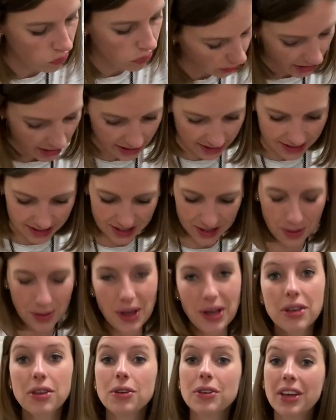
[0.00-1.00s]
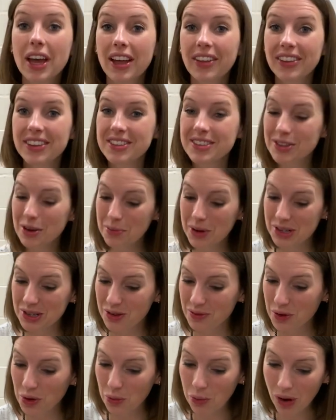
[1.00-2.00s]
Yes, so thank you, Kaylin, so much
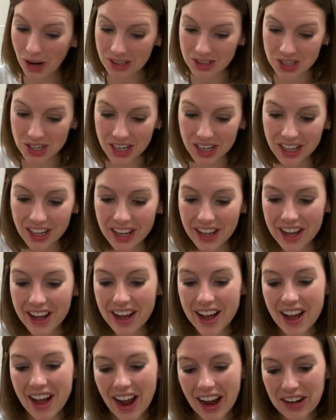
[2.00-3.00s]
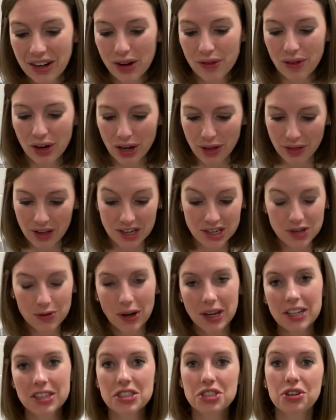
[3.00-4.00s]
if you're watching. I know I've already thanked you
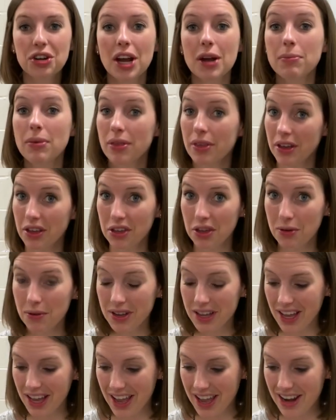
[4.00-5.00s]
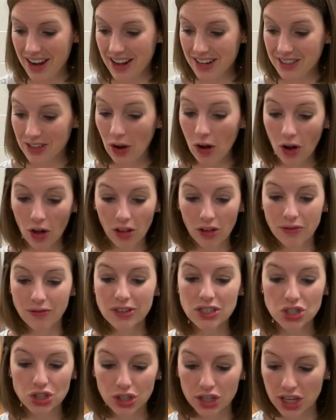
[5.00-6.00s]
on Instagram, but thank you again. It's all
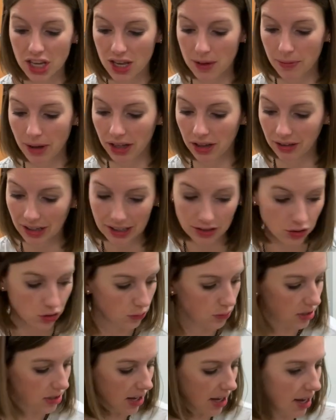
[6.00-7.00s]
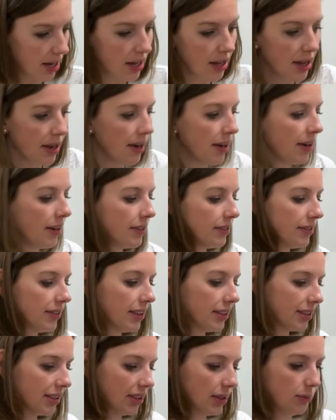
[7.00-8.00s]
officially in my classroom today.
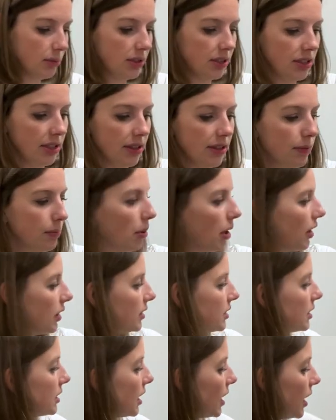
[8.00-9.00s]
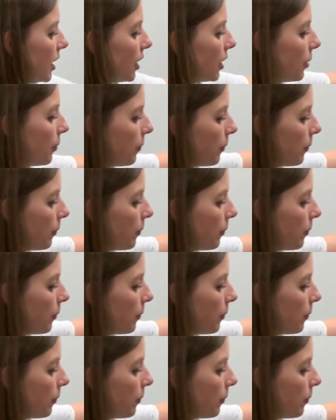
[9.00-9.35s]
Let's see box there.